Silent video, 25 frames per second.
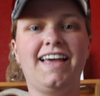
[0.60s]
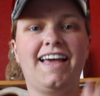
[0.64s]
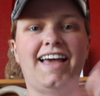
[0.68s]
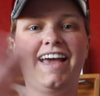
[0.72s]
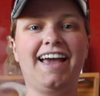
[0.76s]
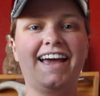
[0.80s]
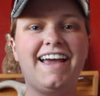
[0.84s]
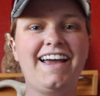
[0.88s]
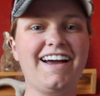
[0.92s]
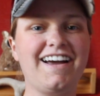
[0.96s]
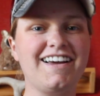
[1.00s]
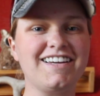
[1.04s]

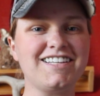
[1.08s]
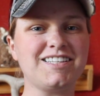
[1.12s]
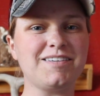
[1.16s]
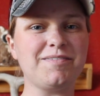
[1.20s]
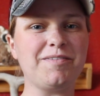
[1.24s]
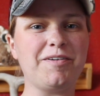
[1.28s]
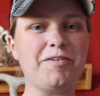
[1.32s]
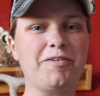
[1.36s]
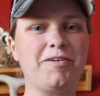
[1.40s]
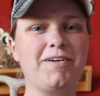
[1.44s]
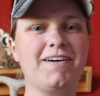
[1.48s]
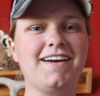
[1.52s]
Hey
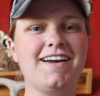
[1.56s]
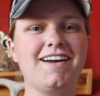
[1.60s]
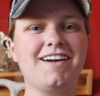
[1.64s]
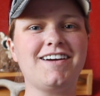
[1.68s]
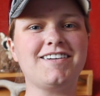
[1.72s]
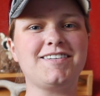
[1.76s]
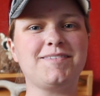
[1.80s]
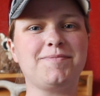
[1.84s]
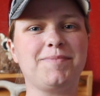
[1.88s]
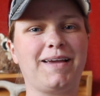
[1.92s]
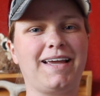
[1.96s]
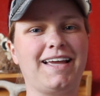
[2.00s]
ostomy
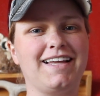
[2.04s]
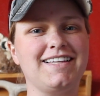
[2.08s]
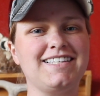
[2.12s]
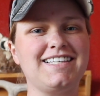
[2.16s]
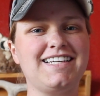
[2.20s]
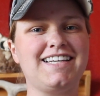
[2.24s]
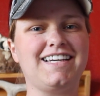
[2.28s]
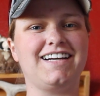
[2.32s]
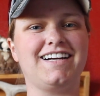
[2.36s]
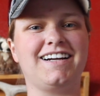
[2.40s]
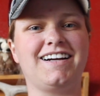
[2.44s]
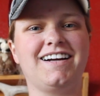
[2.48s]
warriors, Mackenzie
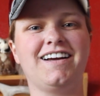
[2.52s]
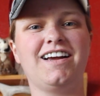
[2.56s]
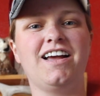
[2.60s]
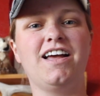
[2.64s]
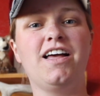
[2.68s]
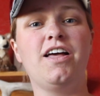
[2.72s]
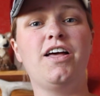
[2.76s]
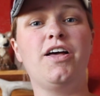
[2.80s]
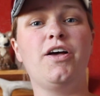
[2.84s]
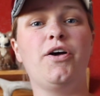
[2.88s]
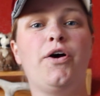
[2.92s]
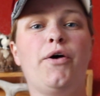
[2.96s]
here.
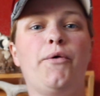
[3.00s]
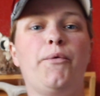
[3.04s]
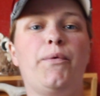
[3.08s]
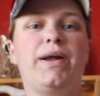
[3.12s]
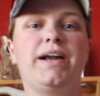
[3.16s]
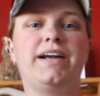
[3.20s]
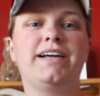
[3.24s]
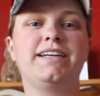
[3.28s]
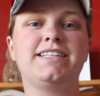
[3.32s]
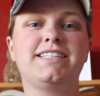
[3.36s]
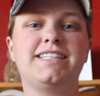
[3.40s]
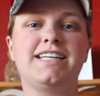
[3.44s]

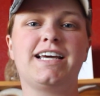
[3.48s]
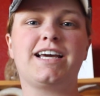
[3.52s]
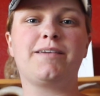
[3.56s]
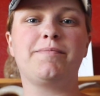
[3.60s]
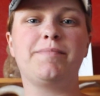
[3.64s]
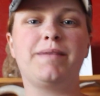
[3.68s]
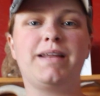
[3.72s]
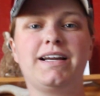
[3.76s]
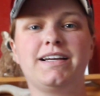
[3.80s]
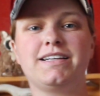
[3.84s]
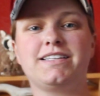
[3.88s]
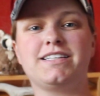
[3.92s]
Wanted to take a
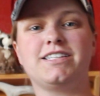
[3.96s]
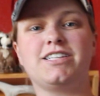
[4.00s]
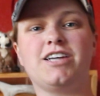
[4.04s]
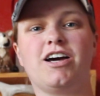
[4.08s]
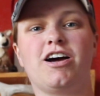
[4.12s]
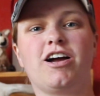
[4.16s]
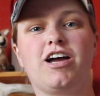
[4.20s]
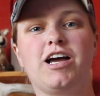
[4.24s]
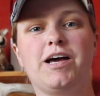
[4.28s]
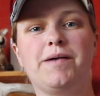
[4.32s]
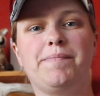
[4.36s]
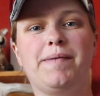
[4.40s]
minute to
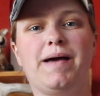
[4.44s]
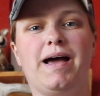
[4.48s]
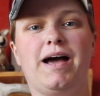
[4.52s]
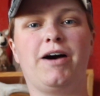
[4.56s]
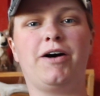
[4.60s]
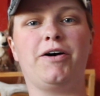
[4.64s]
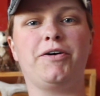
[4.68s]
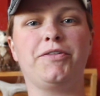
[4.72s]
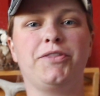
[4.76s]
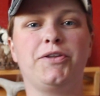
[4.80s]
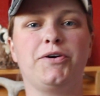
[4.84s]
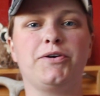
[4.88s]
talk
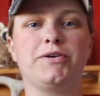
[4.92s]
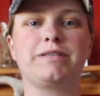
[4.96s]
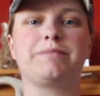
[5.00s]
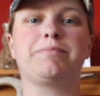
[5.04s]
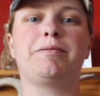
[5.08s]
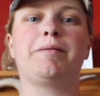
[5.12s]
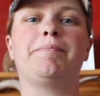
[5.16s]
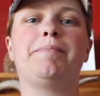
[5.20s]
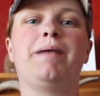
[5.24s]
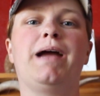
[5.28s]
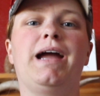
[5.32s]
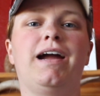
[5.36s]
about those
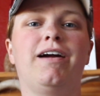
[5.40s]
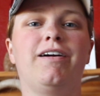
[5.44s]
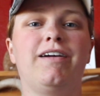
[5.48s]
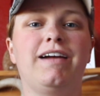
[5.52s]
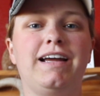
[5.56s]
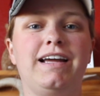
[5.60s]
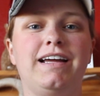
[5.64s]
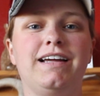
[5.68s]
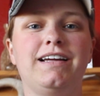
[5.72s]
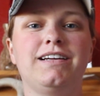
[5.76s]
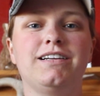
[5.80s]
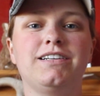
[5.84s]

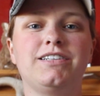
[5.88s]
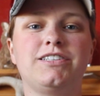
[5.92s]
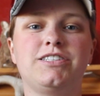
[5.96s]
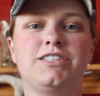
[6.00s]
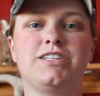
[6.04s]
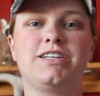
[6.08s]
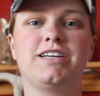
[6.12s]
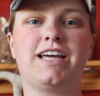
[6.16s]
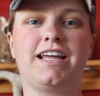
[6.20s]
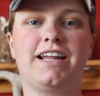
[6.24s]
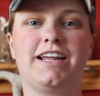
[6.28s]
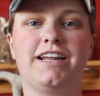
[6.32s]
preparing
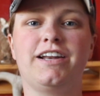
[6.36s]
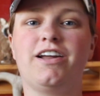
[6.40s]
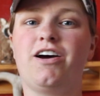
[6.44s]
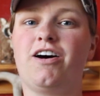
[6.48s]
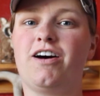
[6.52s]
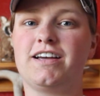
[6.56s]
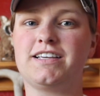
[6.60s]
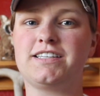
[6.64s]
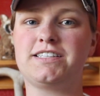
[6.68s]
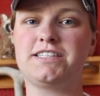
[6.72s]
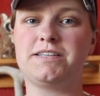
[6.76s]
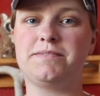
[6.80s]
to get an
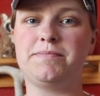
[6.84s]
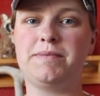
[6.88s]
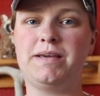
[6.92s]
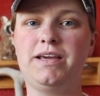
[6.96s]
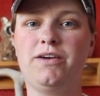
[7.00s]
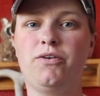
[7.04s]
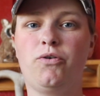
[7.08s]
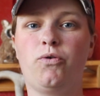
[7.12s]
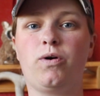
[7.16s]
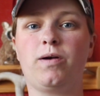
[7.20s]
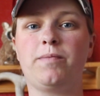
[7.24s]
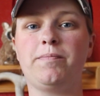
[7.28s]

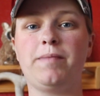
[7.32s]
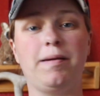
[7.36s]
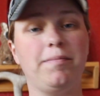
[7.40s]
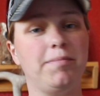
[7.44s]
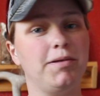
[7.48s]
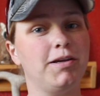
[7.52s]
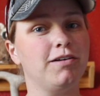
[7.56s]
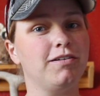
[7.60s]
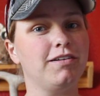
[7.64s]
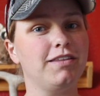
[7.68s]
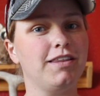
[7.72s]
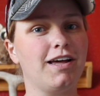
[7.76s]
ostomy, or
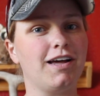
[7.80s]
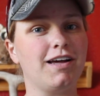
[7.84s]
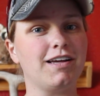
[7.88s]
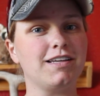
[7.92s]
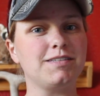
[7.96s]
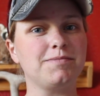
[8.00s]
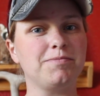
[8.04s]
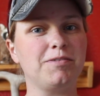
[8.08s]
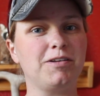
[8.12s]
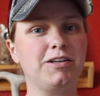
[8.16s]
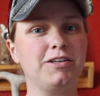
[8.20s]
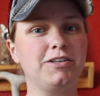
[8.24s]
maybe you're in the
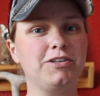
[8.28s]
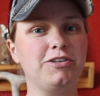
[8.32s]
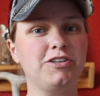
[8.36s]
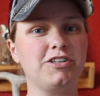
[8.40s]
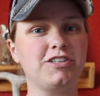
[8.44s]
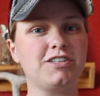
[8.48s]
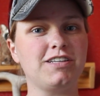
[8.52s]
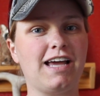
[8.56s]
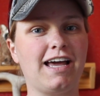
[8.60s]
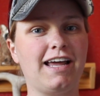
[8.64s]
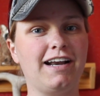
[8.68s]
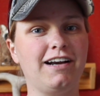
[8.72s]
hospital and you
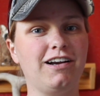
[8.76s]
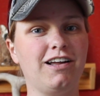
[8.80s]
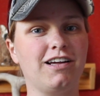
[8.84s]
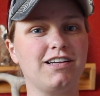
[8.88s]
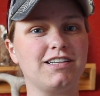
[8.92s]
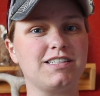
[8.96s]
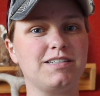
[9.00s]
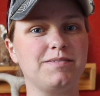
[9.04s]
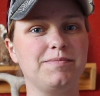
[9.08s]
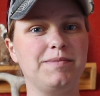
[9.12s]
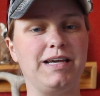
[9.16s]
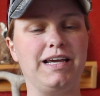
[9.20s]
just had an
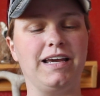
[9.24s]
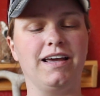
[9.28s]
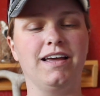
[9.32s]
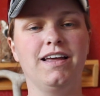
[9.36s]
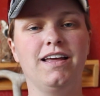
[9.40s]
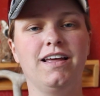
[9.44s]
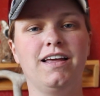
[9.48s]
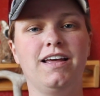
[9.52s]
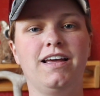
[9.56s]
ostomy.